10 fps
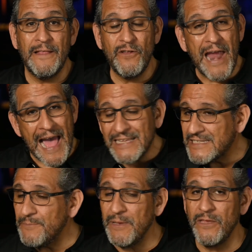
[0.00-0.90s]
There
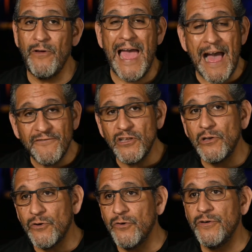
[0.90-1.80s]
has to be. You have to
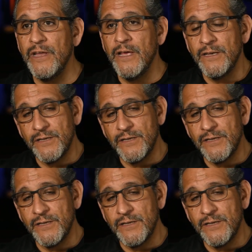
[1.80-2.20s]
learn